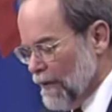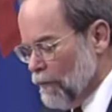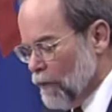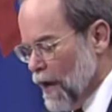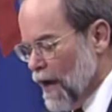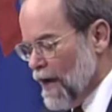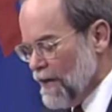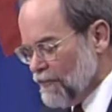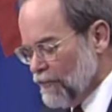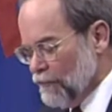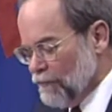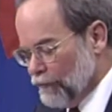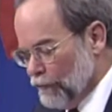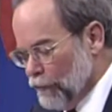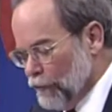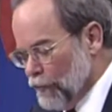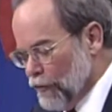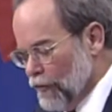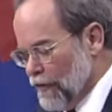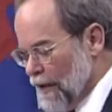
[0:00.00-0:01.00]
A wise and
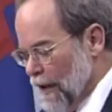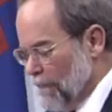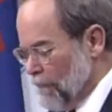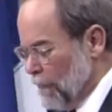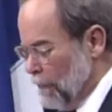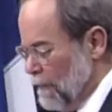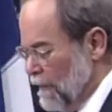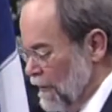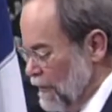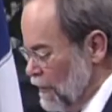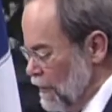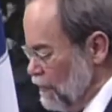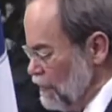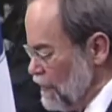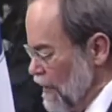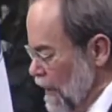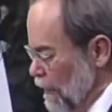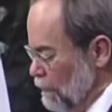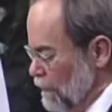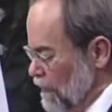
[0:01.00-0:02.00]
frugal government
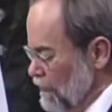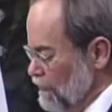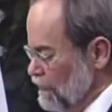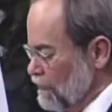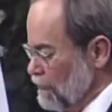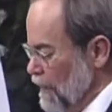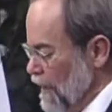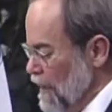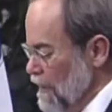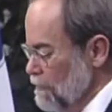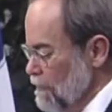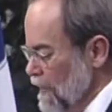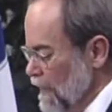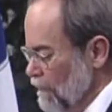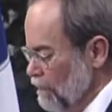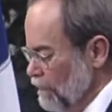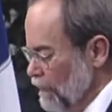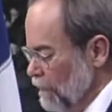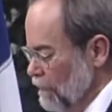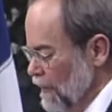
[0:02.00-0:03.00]
shall restrain
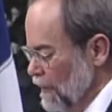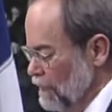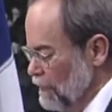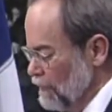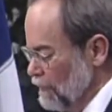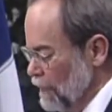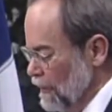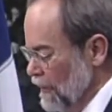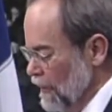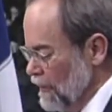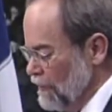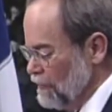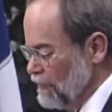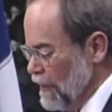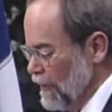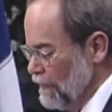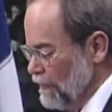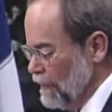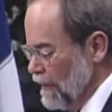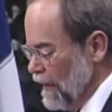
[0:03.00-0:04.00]
men from injuring each
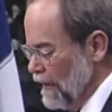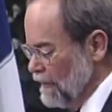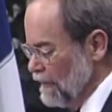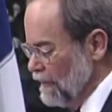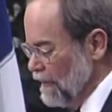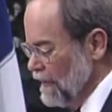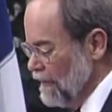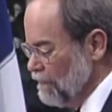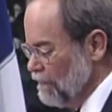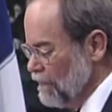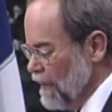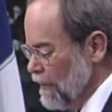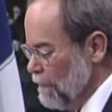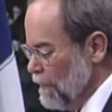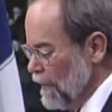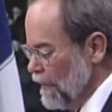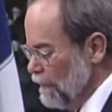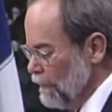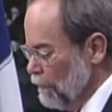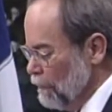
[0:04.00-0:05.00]
other and leave them
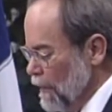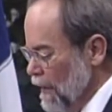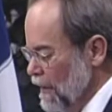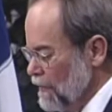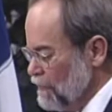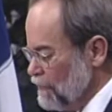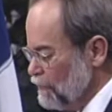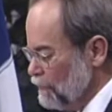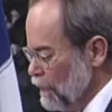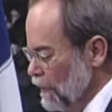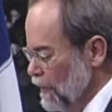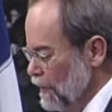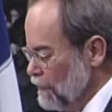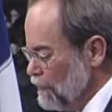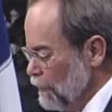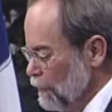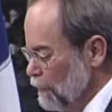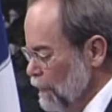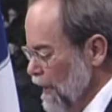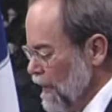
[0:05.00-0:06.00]
otherwise free
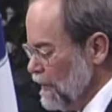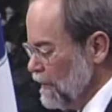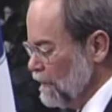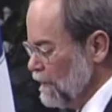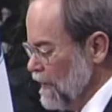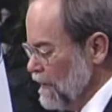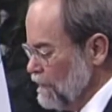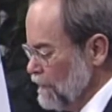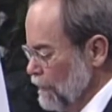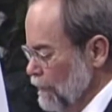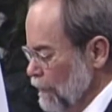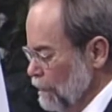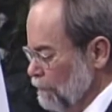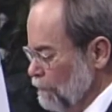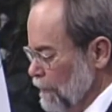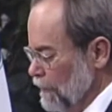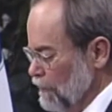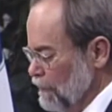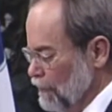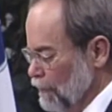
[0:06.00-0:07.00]
to regulate their own
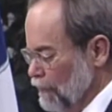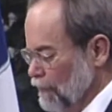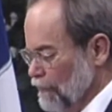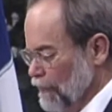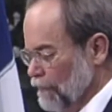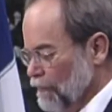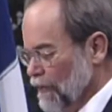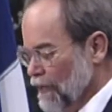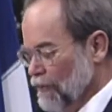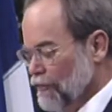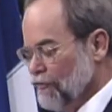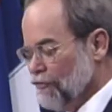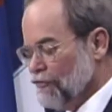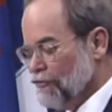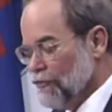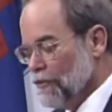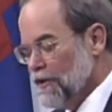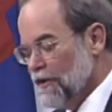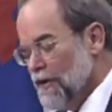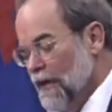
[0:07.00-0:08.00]
pursuits of
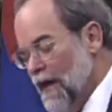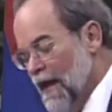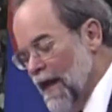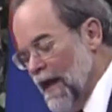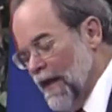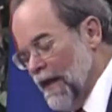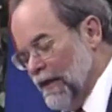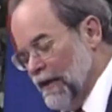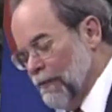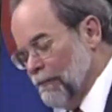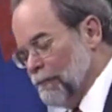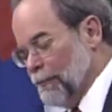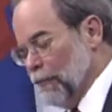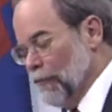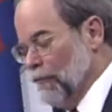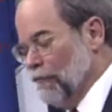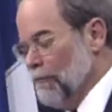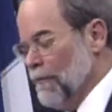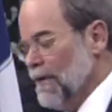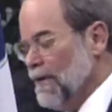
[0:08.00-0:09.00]
industry and
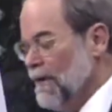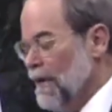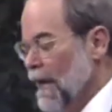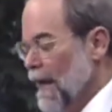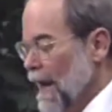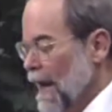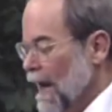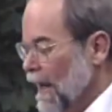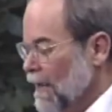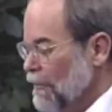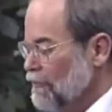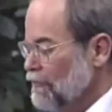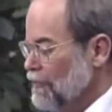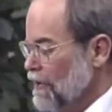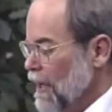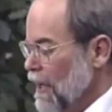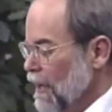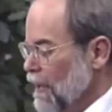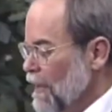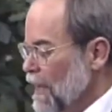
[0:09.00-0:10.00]
improvement, and
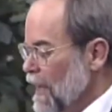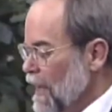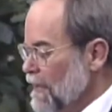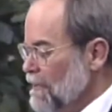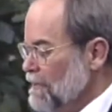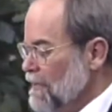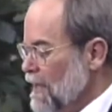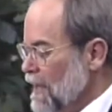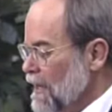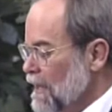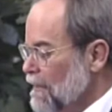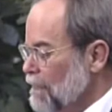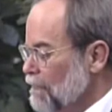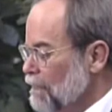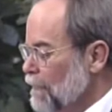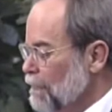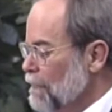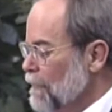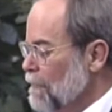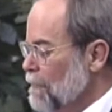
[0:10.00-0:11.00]
shall not take
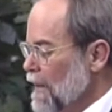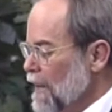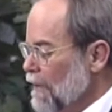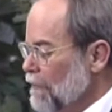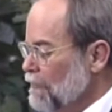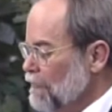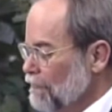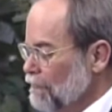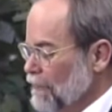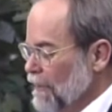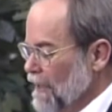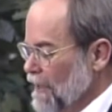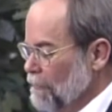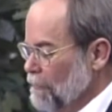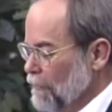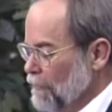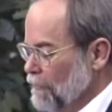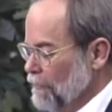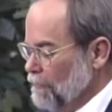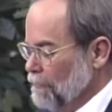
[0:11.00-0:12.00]
from the mouth of
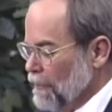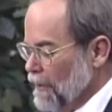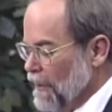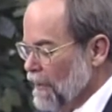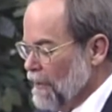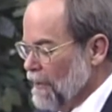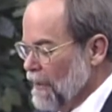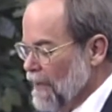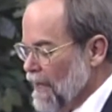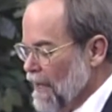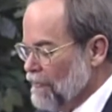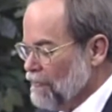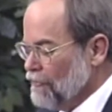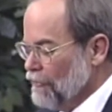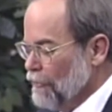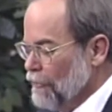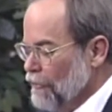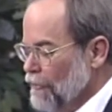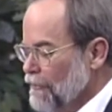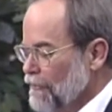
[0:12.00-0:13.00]
labor the bread it has
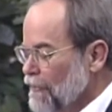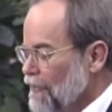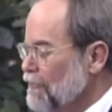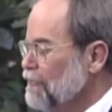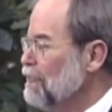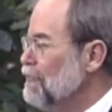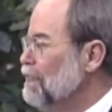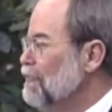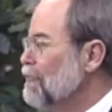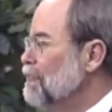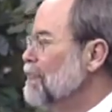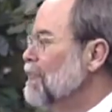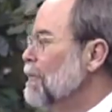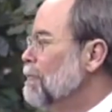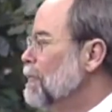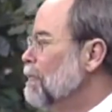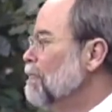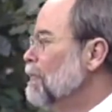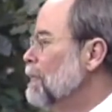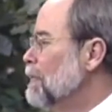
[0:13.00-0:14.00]
earned. This is the
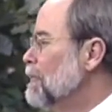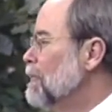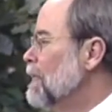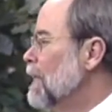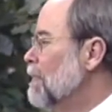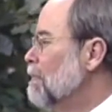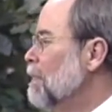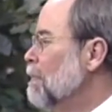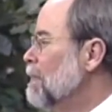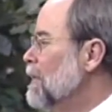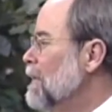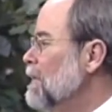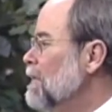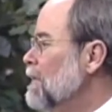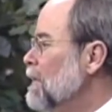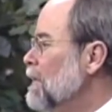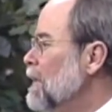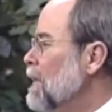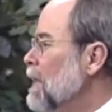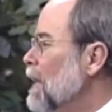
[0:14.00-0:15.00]
sum of good
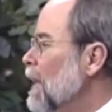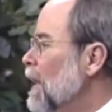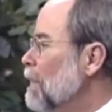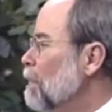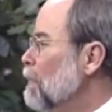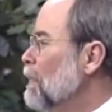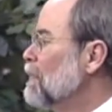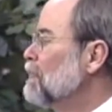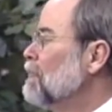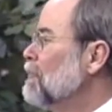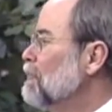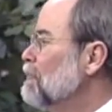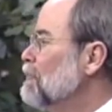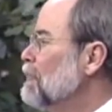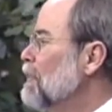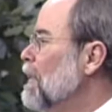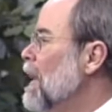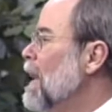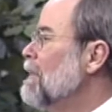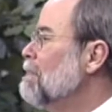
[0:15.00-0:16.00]
government. I worked till
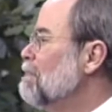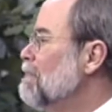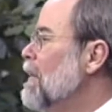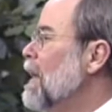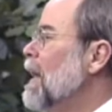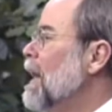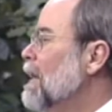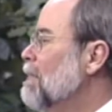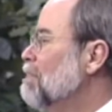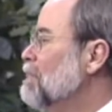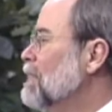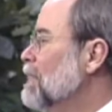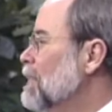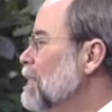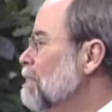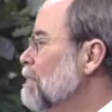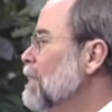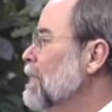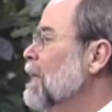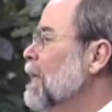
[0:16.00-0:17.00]
July 5 to
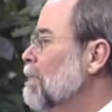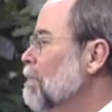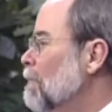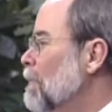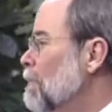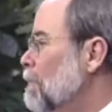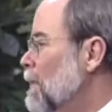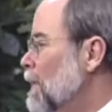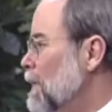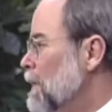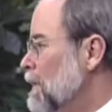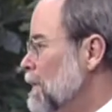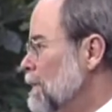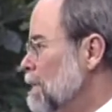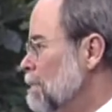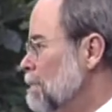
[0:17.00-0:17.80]
give the government money.